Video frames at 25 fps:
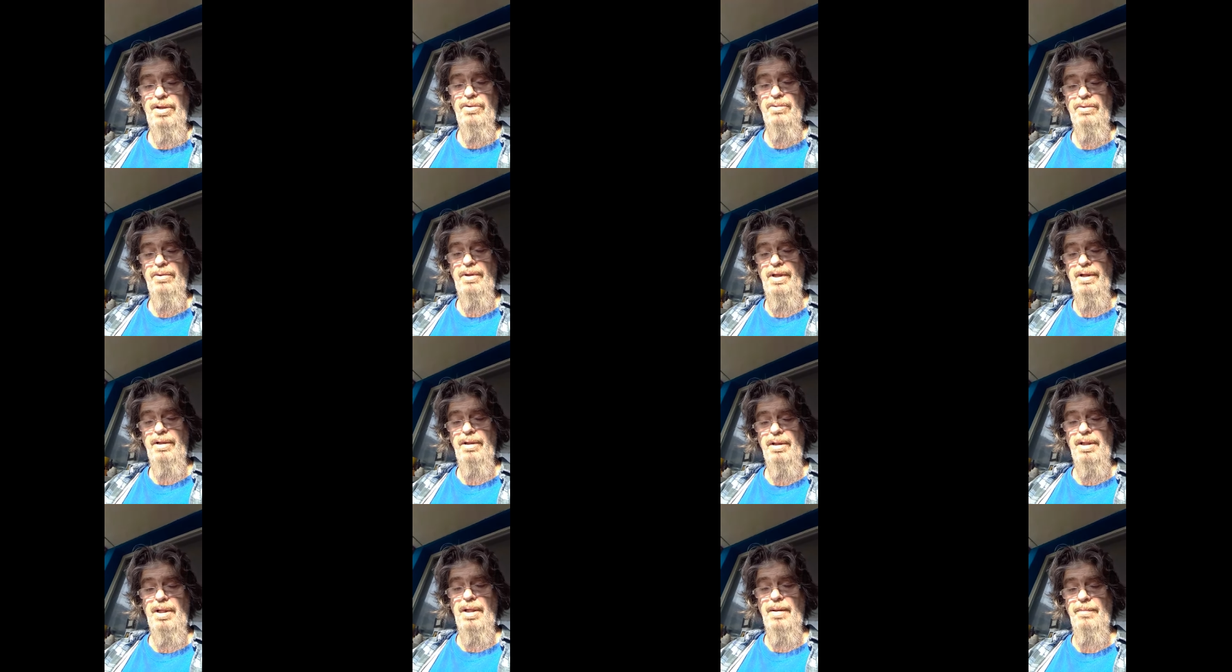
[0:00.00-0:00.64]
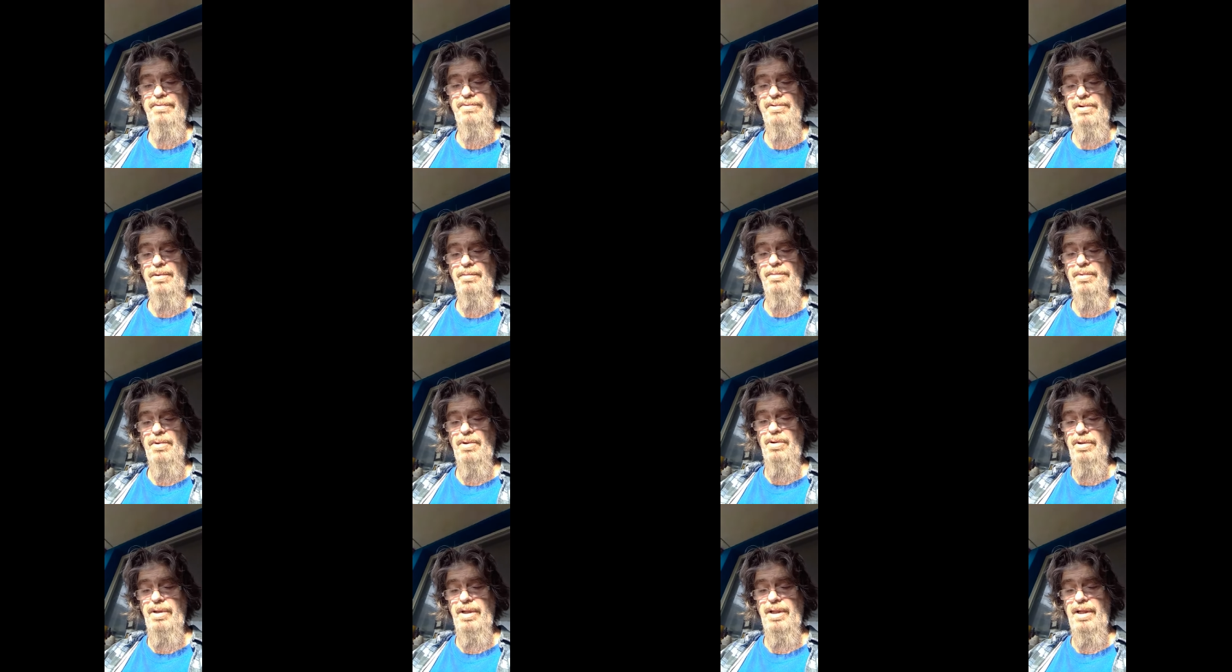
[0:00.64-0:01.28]
trail up
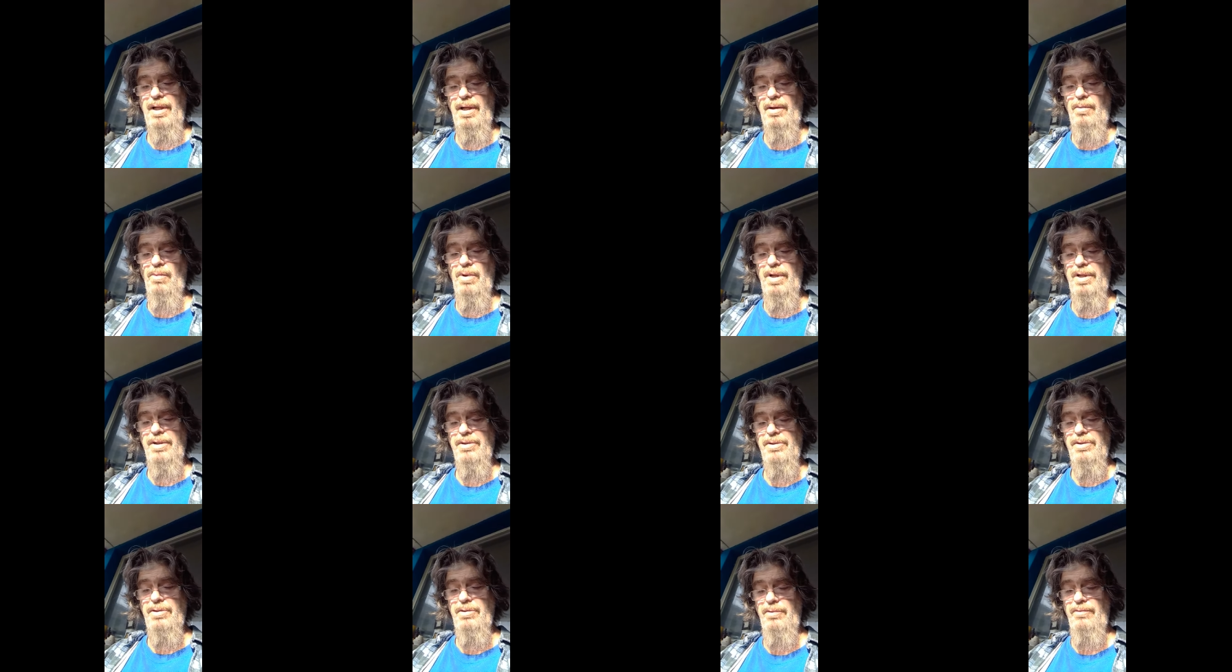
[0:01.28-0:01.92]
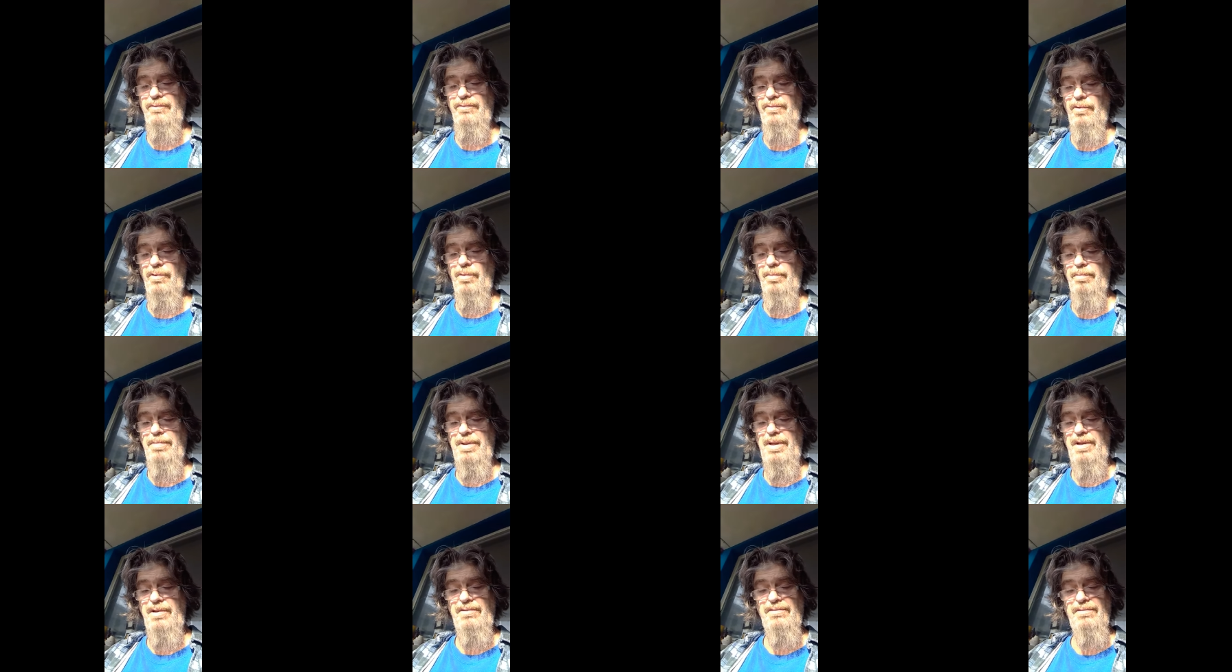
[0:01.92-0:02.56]
some creek I went to for
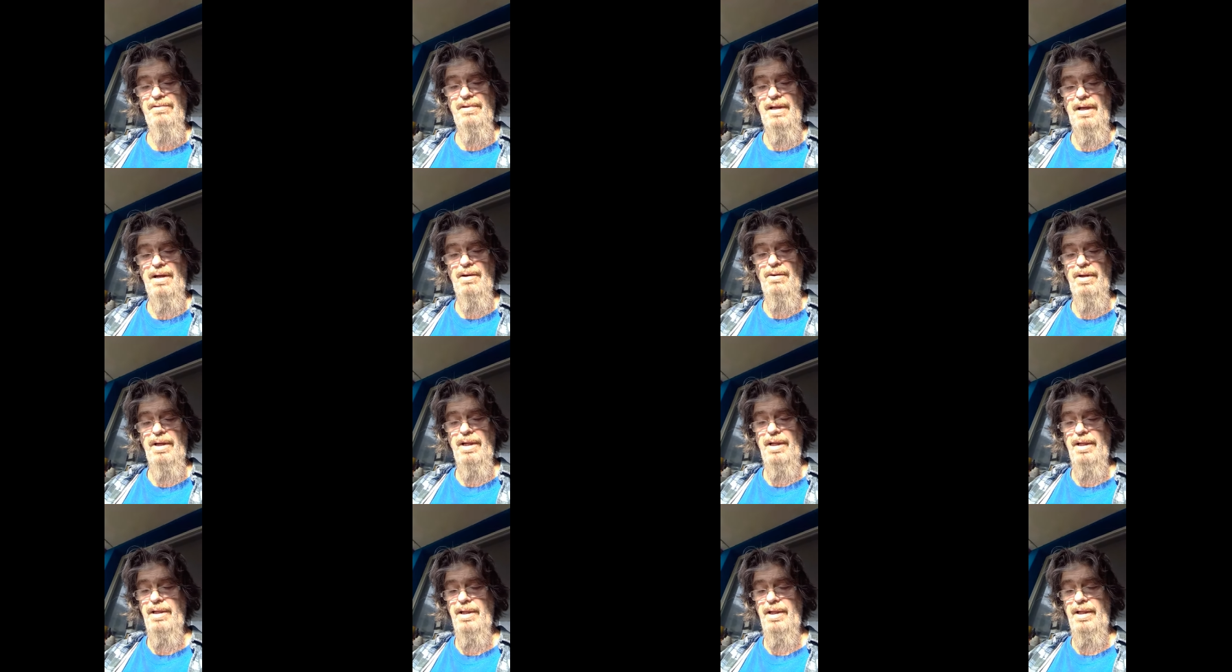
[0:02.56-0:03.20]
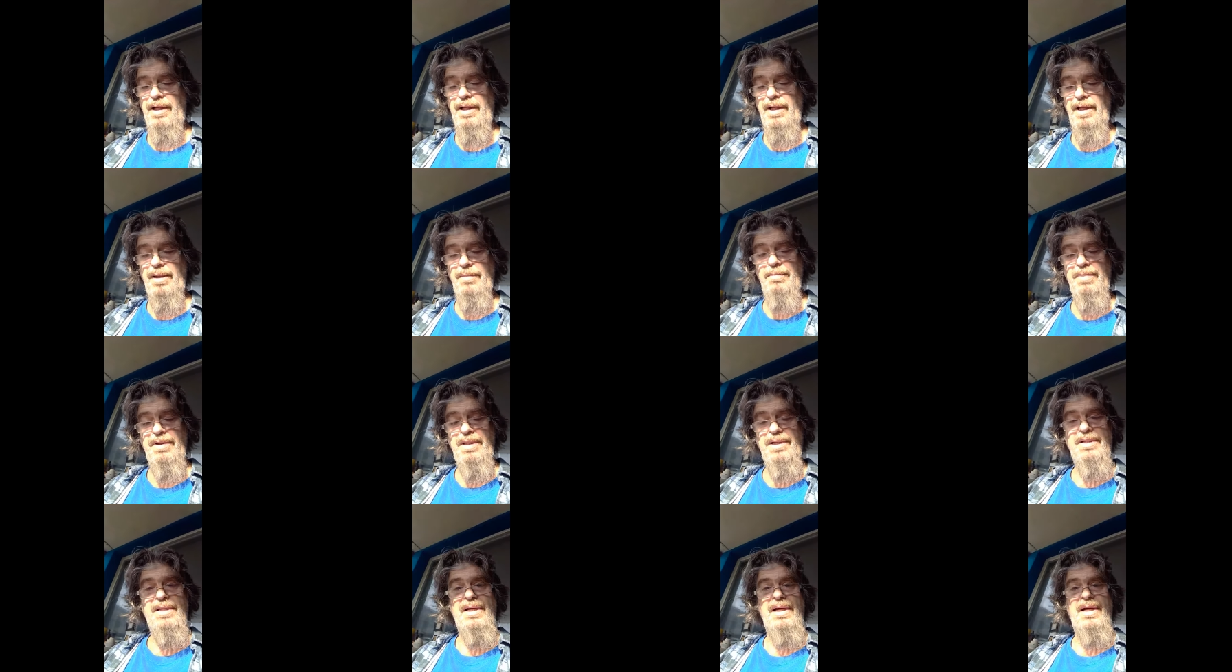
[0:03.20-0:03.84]
peace now and again
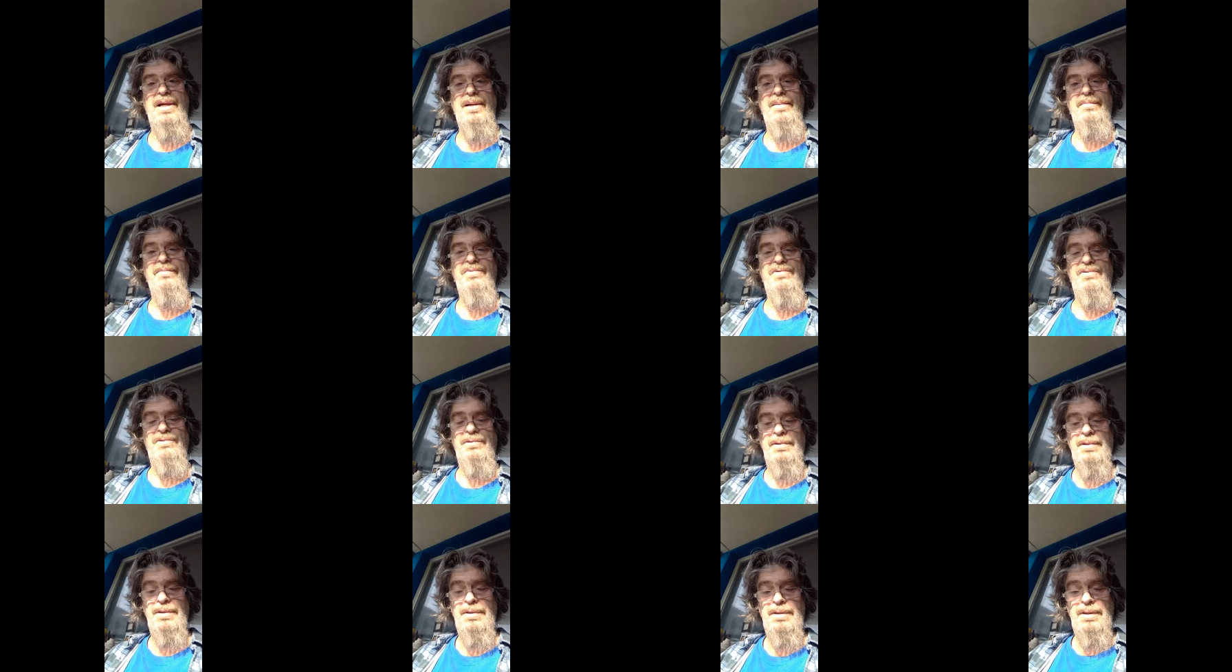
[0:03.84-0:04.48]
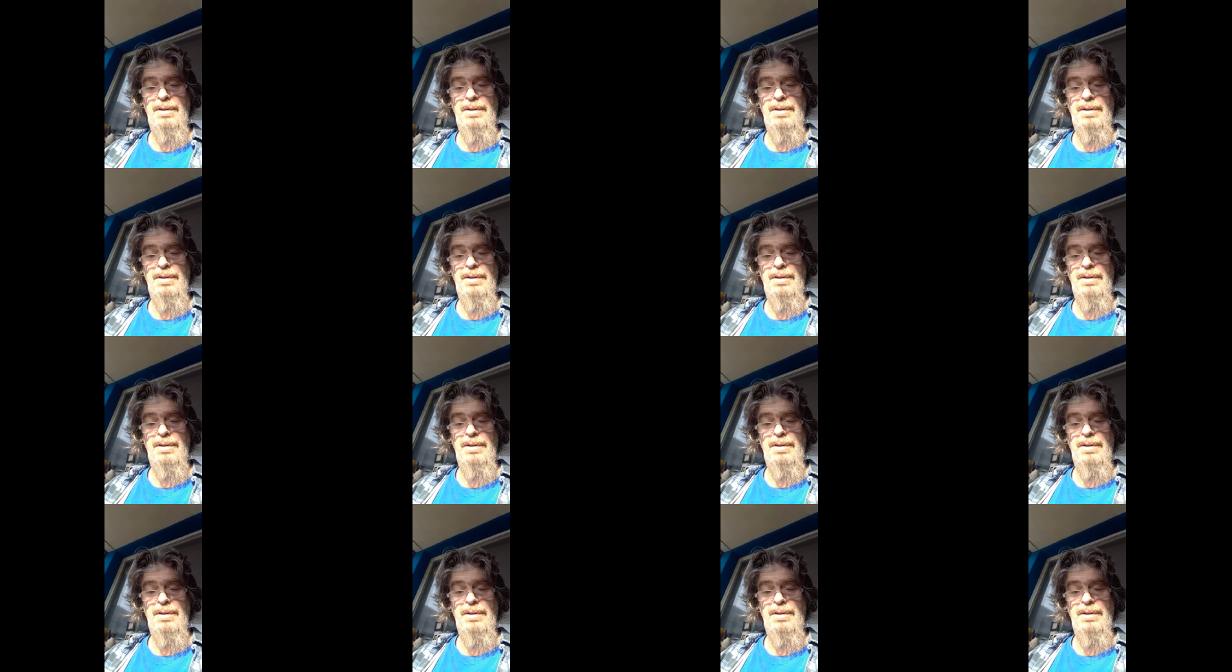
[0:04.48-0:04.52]
betimes.